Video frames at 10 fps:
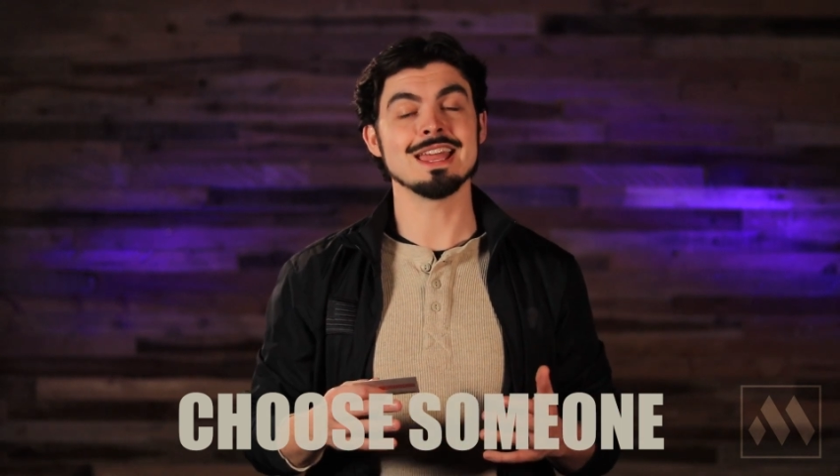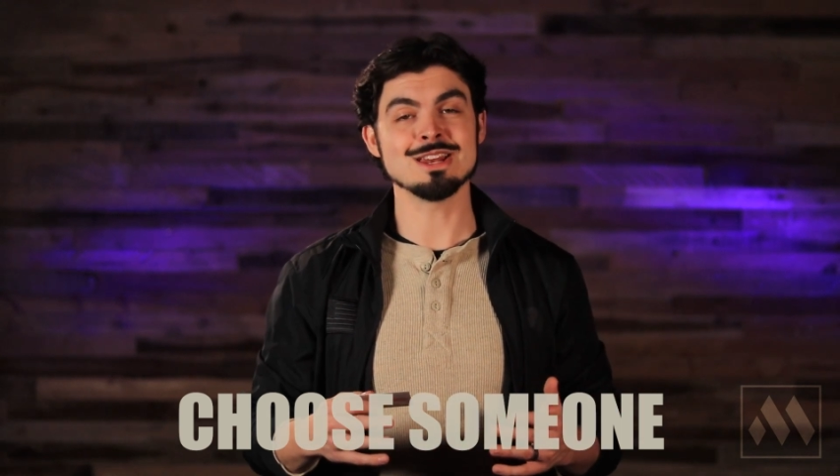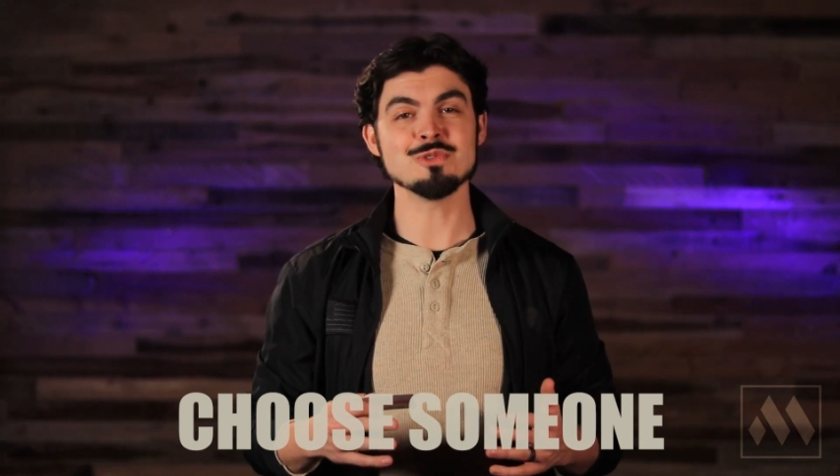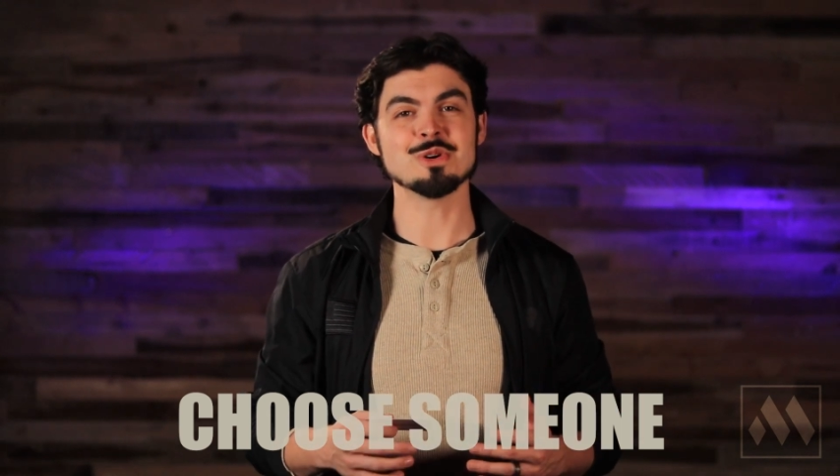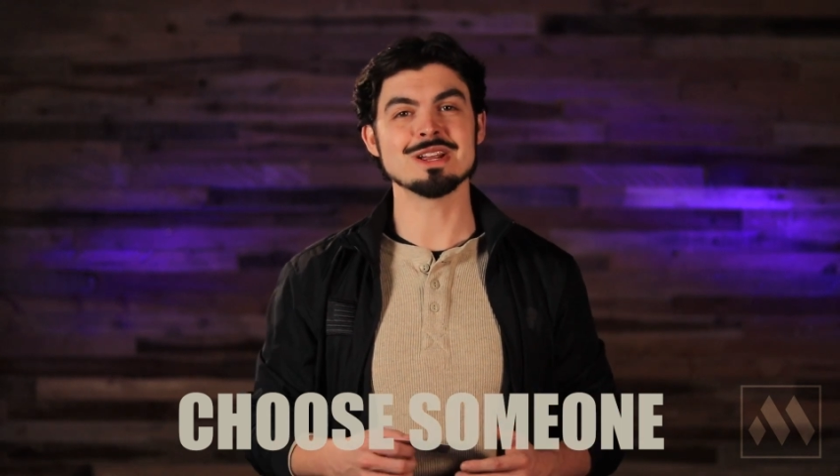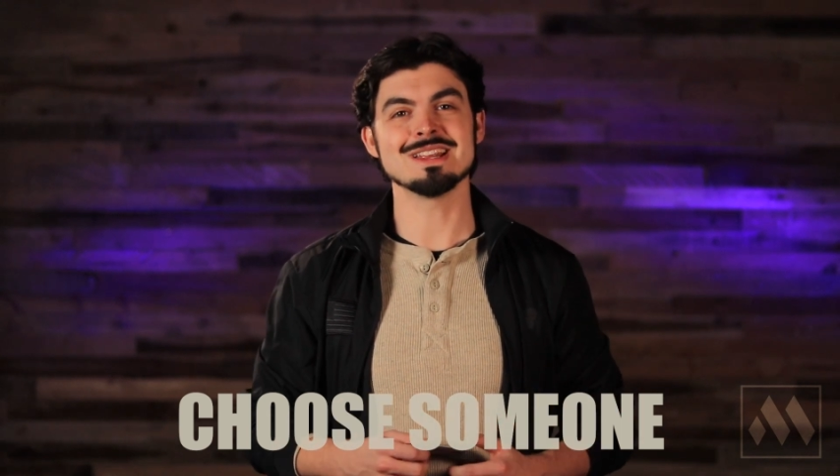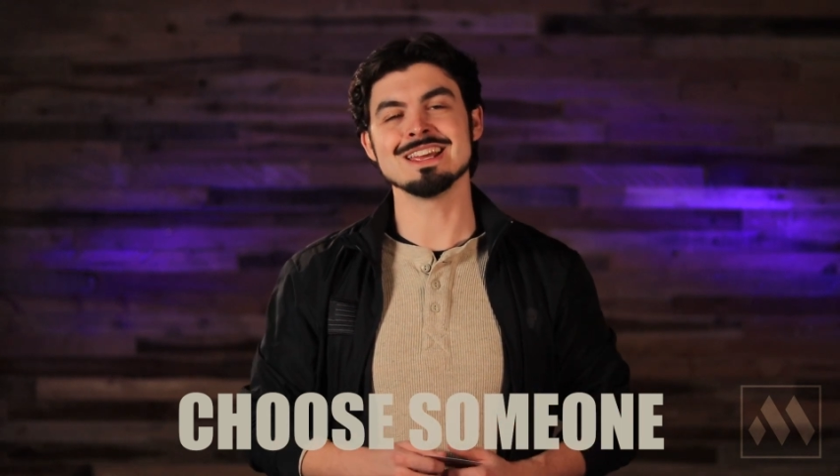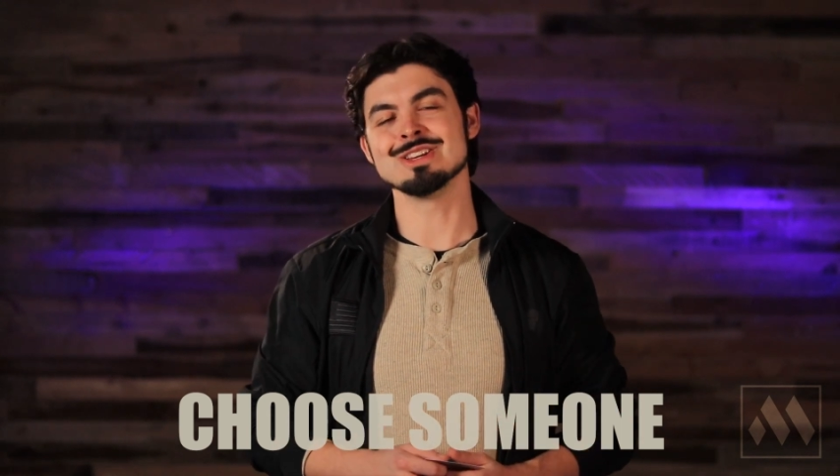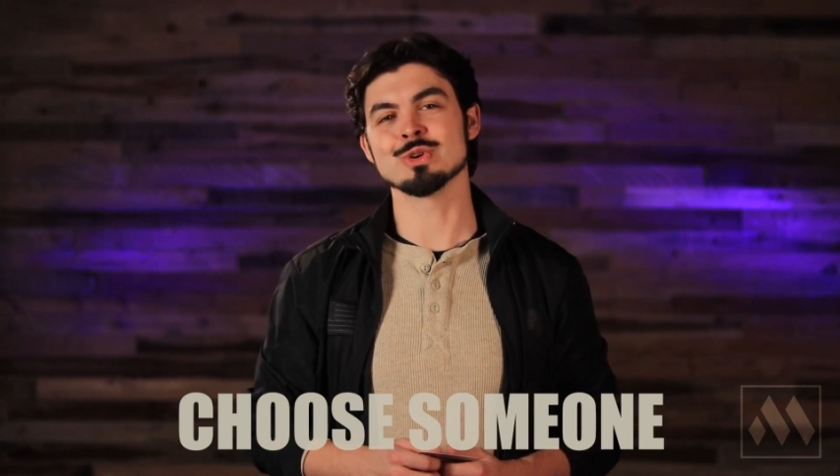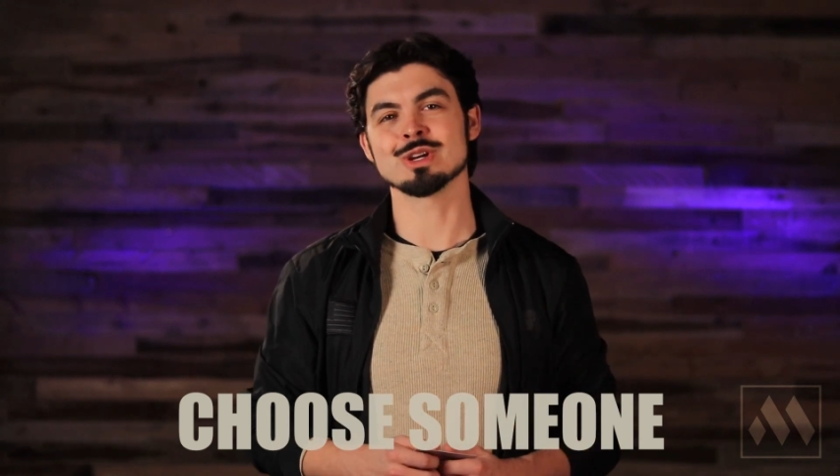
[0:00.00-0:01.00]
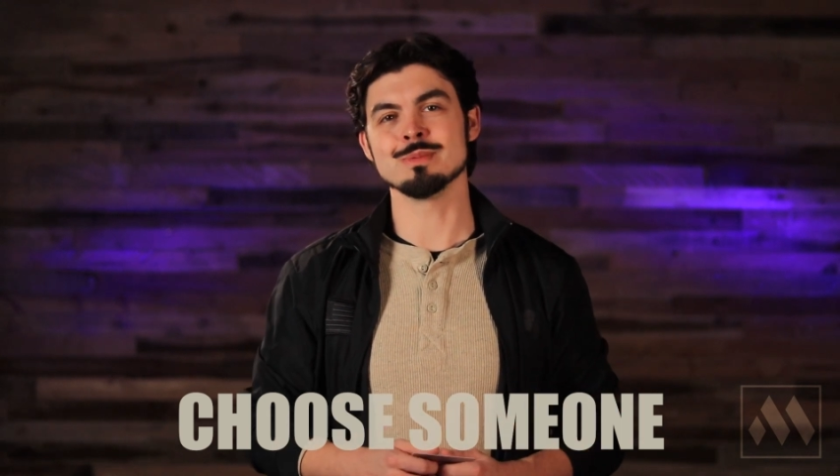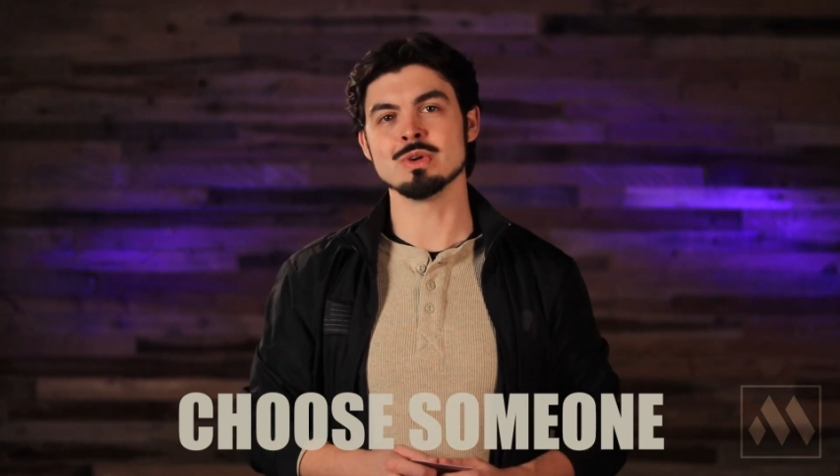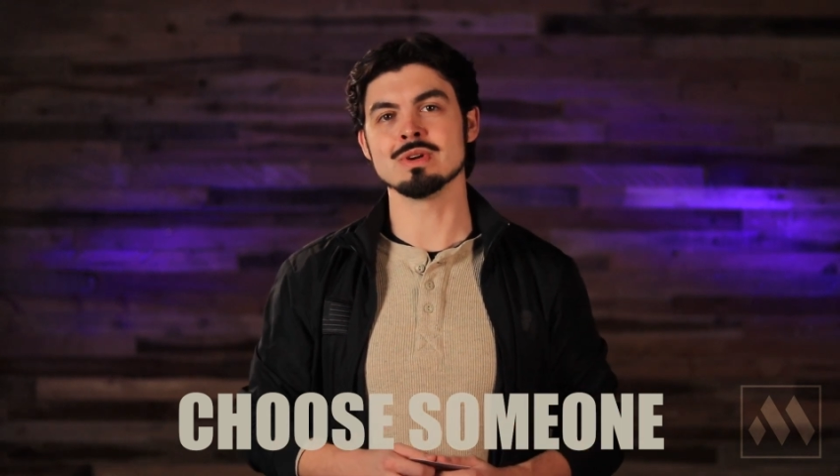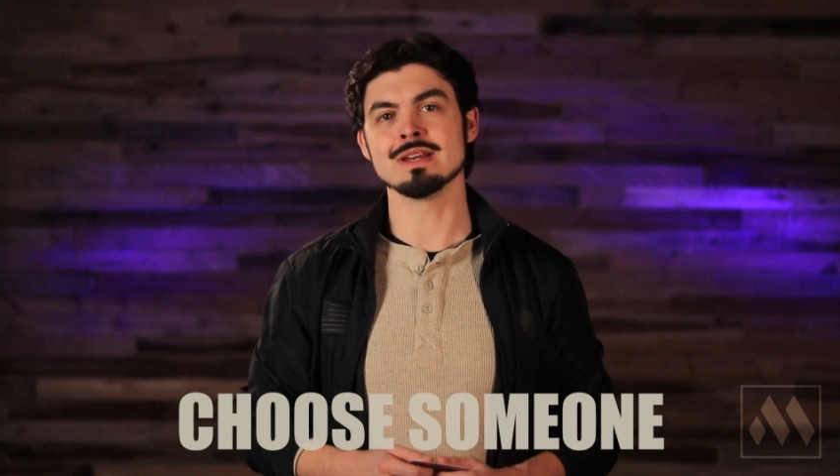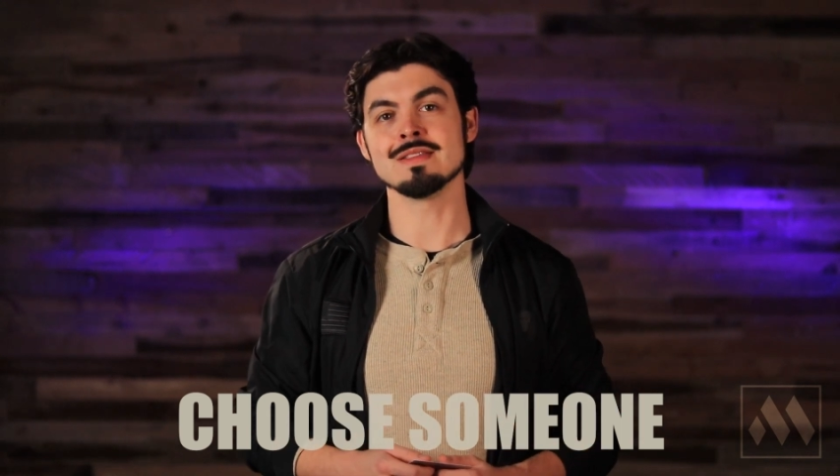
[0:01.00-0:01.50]
anyone in your
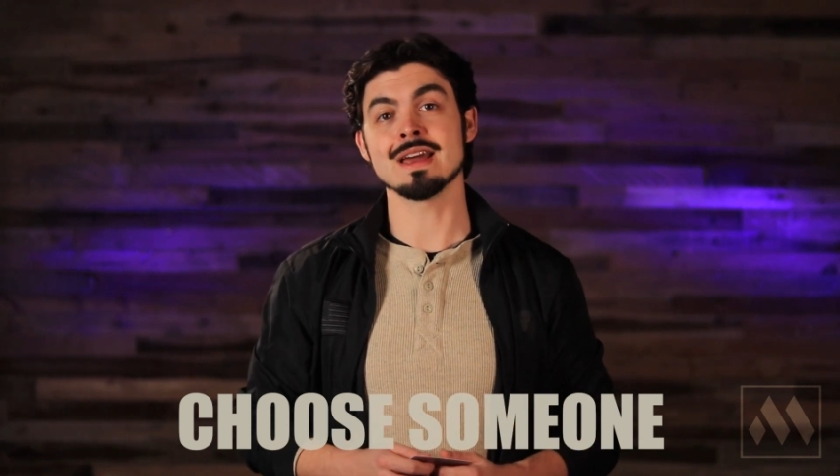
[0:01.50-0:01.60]
community